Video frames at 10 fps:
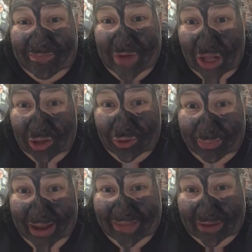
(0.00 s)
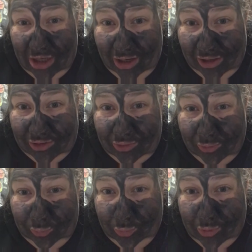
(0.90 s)
Followed by the
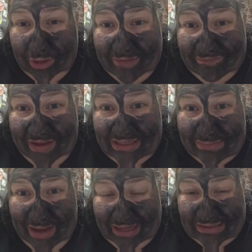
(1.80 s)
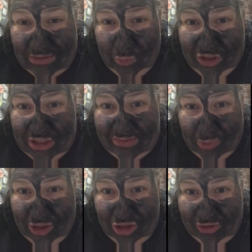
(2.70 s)
cardinal rule of face masks, which is
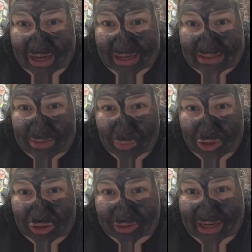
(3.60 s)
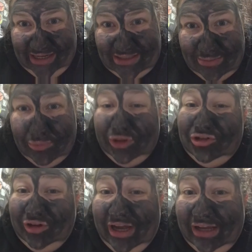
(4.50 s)
moisturize, moisturize,
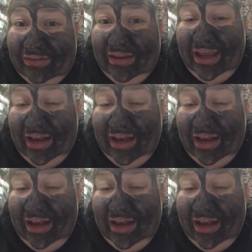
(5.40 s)
moisturize.